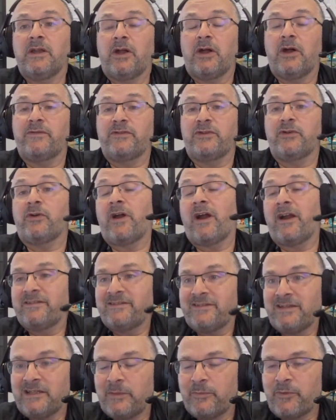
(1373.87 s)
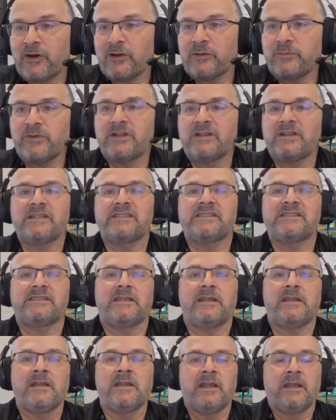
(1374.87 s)
of your IT department, let's
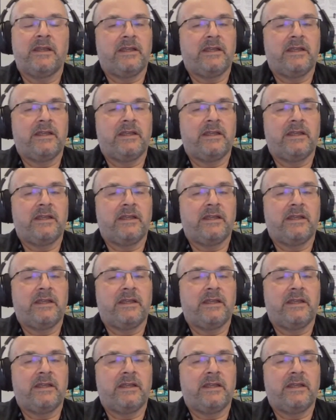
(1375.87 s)
say?